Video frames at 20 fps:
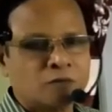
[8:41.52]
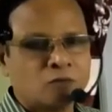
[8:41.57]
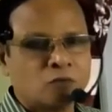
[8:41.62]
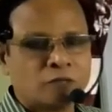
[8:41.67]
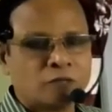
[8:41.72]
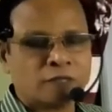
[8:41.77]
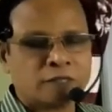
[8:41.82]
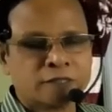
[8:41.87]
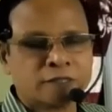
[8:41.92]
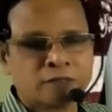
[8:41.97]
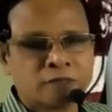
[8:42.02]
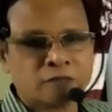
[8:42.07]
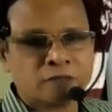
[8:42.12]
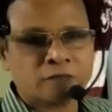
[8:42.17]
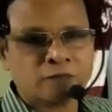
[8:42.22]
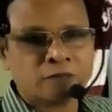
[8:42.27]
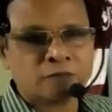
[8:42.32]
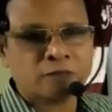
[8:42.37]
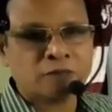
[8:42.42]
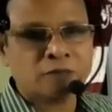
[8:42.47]
One
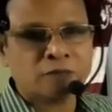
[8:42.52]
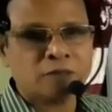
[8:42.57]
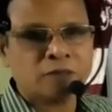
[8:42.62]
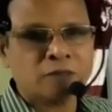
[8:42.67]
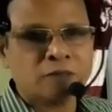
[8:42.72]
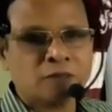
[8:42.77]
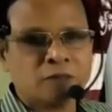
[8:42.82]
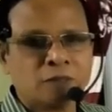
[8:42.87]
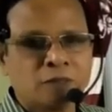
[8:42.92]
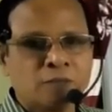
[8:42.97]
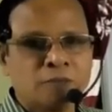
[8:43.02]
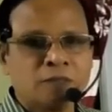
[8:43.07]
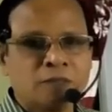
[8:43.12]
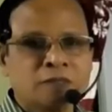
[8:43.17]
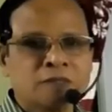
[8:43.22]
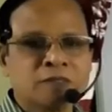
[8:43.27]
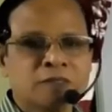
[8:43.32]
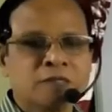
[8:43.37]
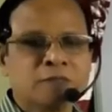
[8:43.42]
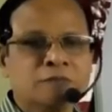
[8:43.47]
example, the
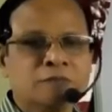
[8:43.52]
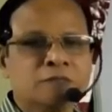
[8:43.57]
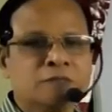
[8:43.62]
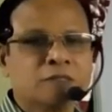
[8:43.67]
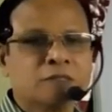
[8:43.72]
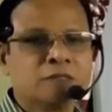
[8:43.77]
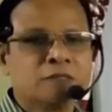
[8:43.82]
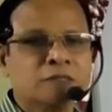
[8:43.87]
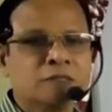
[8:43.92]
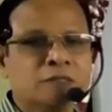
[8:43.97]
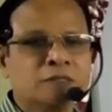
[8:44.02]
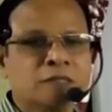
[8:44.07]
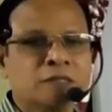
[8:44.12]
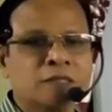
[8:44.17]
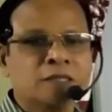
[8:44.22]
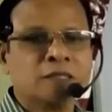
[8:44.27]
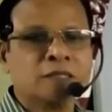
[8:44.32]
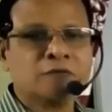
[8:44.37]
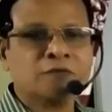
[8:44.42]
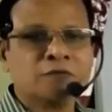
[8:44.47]
blood stem cells
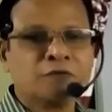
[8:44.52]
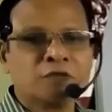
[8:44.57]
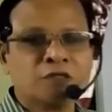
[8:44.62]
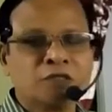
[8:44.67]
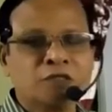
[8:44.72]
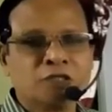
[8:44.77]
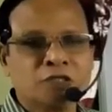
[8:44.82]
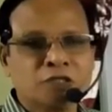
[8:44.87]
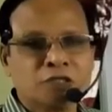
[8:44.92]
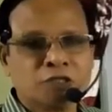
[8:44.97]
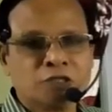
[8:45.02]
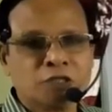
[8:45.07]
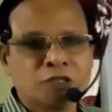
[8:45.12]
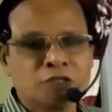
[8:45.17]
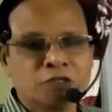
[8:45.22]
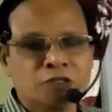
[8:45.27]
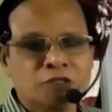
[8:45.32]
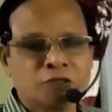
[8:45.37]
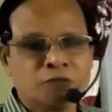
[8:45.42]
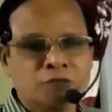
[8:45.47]
can differentiate
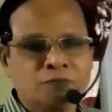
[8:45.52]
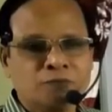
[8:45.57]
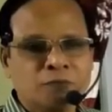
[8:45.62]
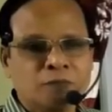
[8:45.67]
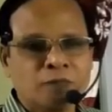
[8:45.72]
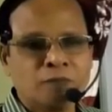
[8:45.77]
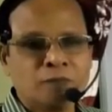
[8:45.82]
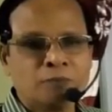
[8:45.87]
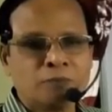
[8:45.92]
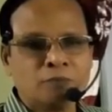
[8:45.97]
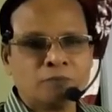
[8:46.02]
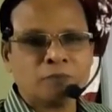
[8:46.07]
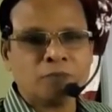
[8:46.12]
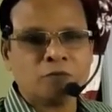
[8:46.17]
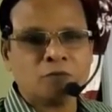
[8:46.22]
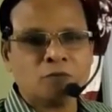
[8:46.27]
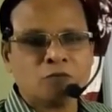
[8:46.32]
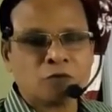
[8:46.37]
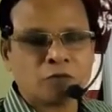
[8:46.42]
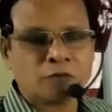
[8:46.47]
into
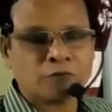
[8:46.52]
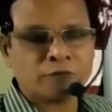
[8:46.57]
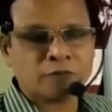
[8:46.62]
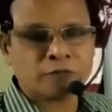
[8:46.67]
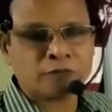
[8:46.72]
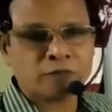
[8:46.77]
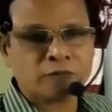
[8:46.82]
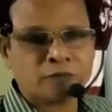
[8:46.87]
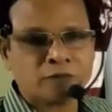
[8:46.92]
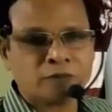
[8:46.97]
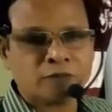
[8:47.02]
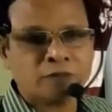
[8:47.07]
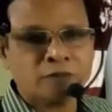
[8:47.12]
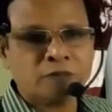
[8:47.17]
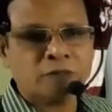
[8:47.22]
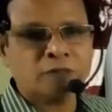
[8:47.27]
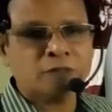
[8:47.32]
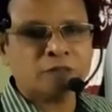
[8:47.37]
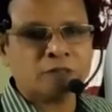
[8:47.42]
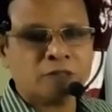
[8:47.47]
what we have,
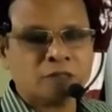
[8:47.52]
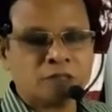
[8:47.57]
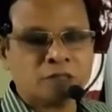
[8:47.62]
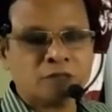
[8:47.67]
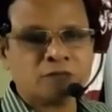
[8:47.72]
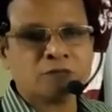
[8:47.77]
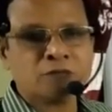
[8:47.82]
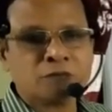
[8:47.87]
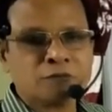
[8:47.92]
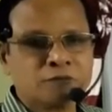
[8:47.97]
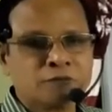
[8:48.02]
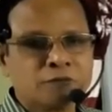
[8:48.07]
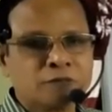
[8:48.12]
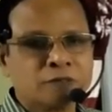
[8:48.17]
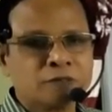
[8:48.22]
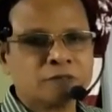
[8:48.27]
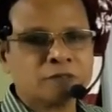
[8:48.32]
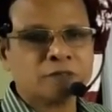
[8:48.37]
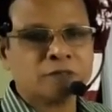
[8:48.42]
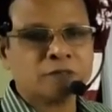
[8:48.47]
the
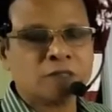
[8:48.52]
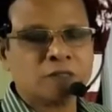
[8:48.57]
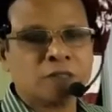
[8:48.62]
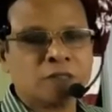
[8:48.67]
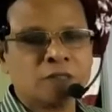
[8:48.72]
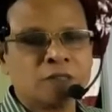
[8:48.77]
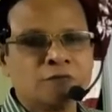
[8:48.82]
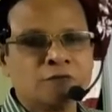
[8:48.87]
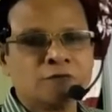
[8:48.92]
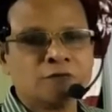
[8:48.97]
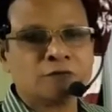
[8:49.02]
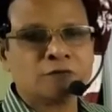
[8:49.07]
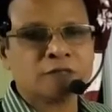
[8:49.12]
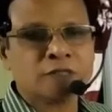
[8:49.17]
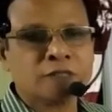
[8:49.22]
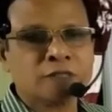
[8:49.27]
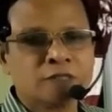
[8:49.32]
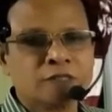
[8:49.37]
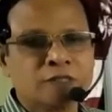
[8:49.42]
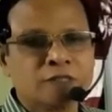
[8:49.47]
neutrophils, or
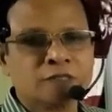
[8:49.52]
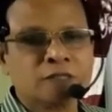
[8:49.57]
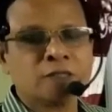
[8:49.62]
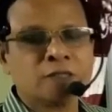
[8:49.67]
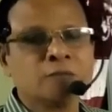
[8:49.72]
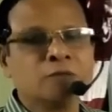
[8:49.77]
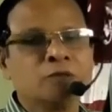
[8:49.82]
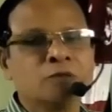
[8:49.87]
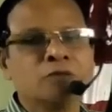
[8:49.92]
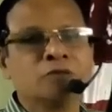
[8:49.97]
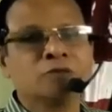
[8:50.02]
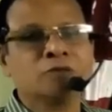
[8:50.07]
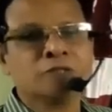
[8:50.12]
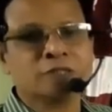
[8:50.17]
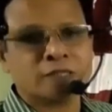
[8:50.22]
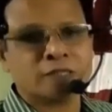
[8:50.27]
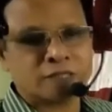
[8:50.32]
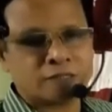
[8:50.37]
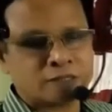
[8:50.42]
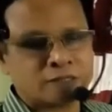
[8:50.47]
lymphocytes and
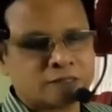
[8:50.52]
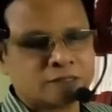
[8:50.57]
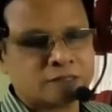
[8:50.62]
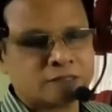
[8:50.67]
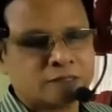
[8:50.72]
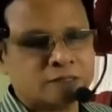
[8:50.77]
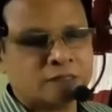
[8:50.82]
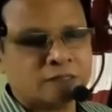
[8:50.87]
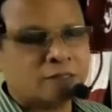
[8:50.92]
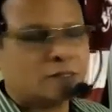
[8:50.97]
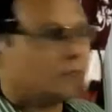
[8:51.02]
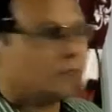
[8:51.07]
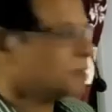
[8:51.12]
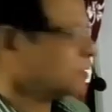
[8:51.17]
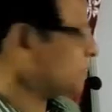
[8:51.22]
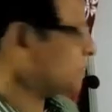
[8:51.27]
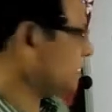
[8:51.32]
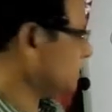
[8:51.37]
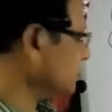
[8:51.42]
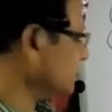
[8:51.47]
monocytes.
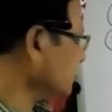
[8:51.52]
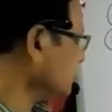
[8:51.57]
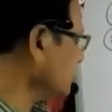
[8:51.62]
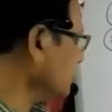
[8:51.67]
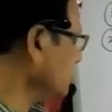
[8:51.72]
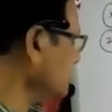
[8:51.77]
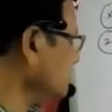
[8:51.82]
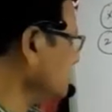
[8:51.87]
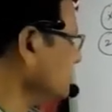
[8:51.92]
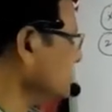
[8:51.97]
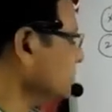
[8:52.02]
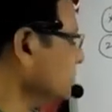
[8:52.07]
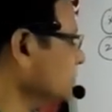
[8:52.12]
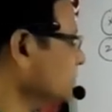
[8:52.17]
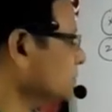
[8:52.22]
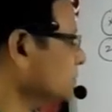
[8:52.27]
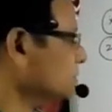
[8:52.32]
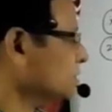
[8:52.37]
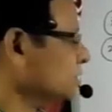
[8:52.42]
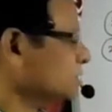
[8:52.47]
That is called
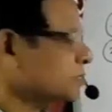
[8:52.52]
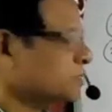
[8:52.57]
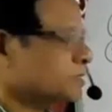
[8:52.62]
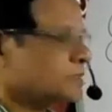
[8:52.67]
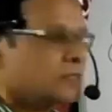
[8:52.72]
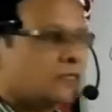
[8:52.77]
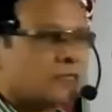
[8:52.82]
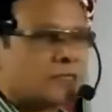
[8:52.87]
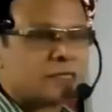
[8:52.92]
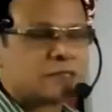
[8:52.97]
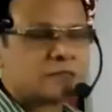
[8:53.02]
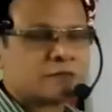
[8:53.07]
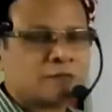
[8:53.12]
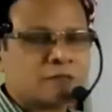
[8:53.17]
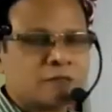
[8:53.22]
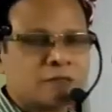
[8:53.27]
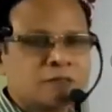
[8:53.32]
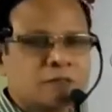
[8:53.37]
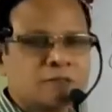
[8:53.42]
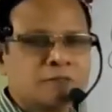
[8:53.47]
pluripotency as
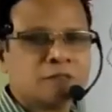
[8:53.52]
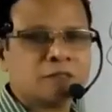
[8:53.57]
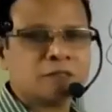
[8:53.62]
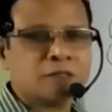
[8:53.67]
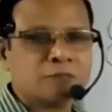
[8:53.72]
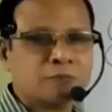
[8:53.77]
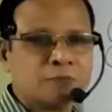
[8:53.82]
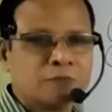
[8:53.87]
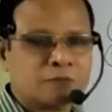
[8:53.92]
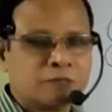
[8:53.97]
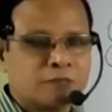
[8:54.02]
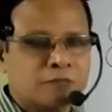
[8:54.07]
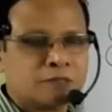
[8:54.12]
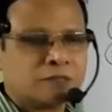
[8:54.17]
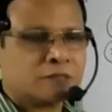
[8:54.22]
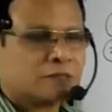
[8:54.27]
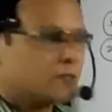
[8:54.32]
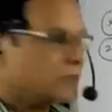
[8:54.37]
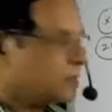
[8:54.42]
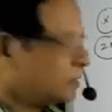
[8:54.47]
well as
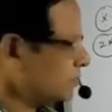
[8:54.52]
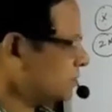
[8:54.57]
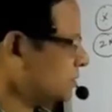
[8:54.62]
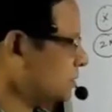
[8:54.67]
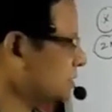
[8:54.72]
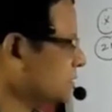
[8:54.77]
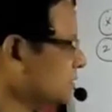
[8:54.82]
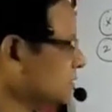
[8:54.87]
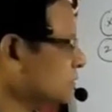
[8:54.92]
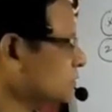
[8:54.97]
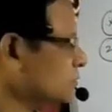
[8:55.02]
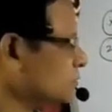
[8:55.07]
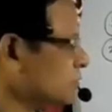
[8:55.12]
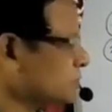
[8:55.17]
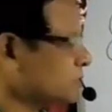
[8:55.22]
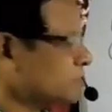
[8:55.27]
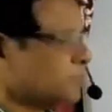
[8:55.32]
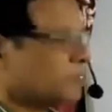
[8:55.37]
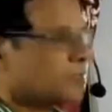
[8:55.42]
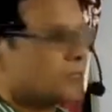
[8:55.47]
multipotency. I will discuss
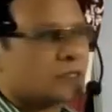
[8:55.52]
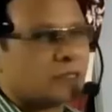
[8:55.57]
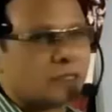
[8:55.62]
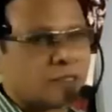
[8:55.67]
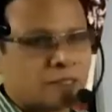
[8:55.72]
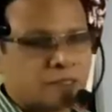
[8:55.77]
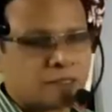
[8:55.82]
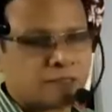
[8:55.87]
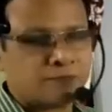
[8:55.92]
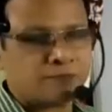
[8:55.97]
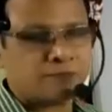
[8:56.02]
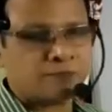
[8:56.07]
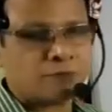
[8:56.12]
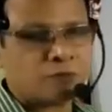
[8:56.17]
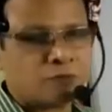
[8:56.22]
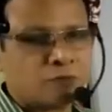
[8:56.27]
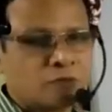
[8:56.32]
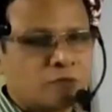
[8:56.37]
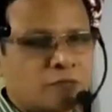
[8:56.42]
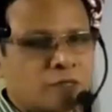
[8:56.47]
once again later.
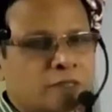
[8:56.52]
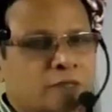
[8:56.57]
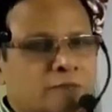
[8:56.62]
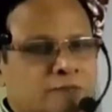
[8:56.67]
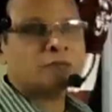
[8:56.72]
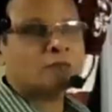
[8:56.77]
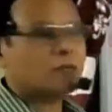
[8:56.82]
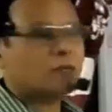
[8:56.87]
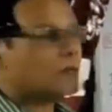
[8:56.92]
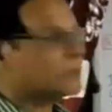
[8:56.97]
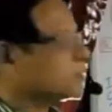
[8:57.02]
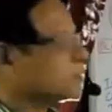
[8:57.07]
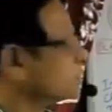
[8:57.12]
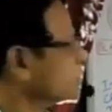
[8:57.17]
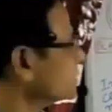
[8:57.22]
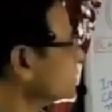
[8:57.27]
Okay. Now the